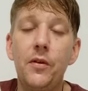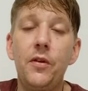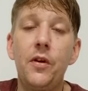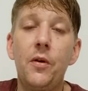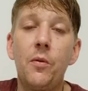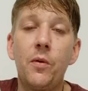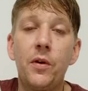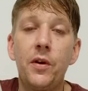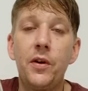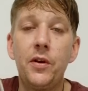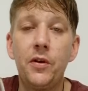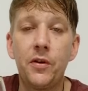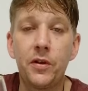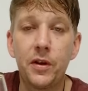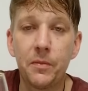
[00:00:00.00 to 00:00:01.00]
Where
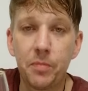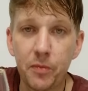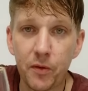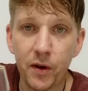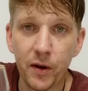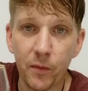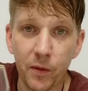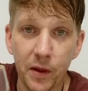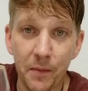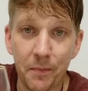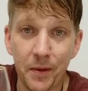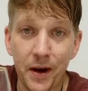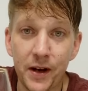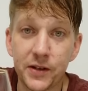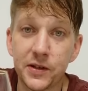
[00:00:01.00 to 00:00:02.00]
you're at the point where the
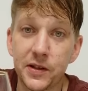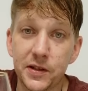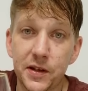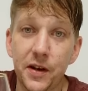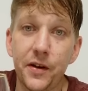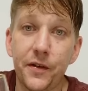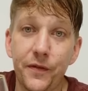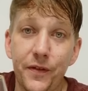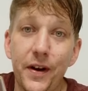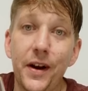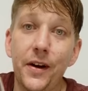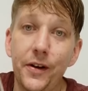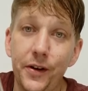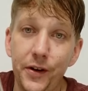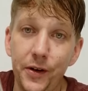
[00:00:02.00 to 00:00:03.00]
boss is gonna
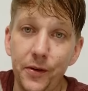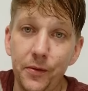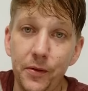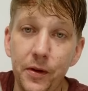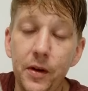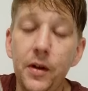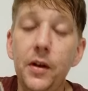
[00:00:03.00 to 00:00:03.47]
fire you.